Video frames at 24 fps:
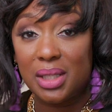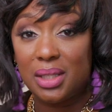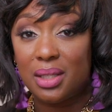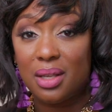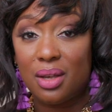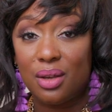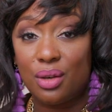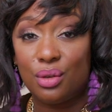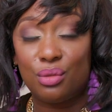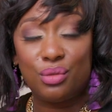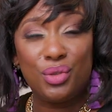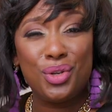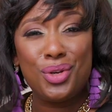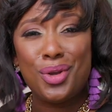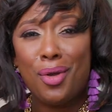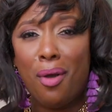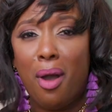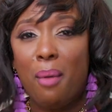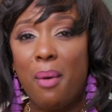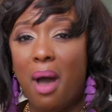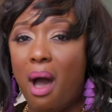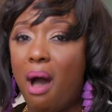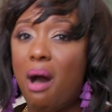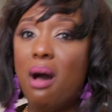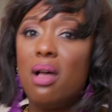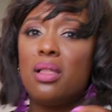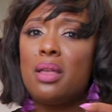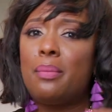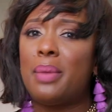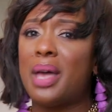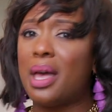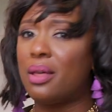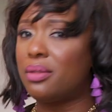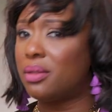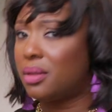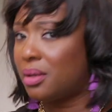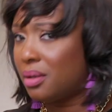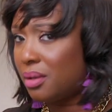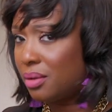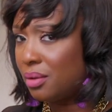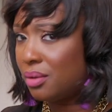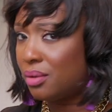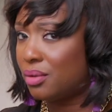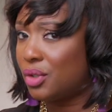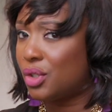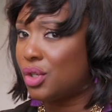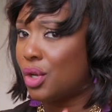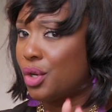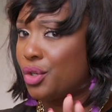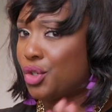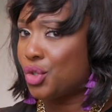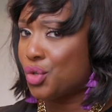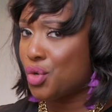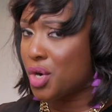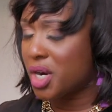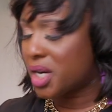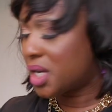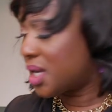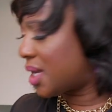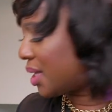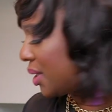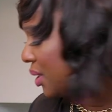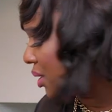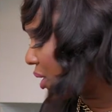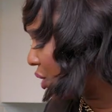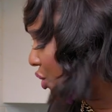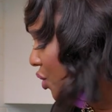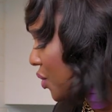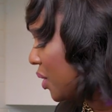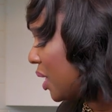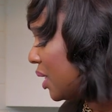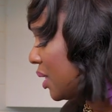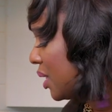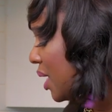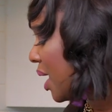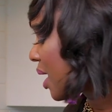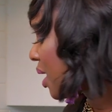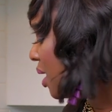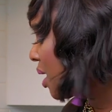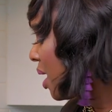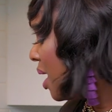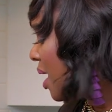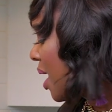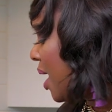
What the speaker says: So, you know, I'm all about those shortcuts that you can take